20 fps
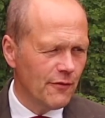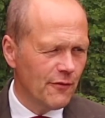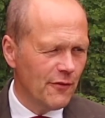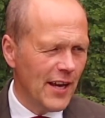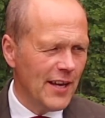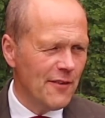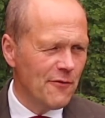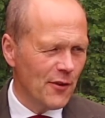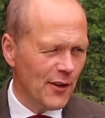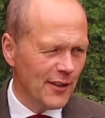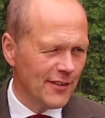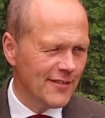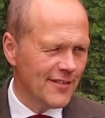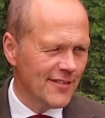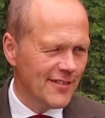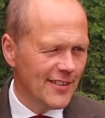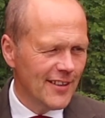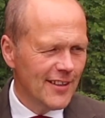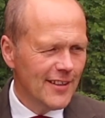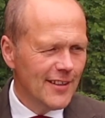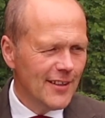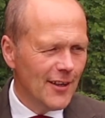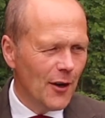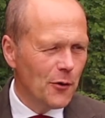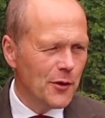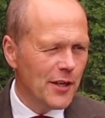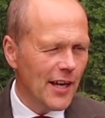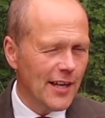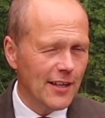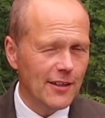favourites.
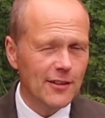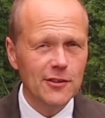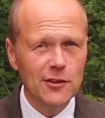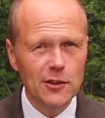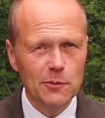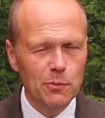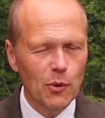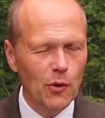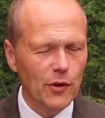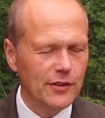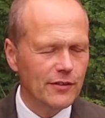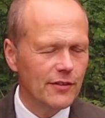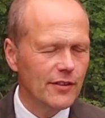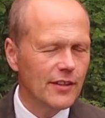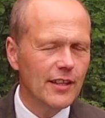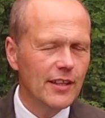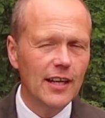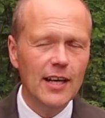Okay, good point.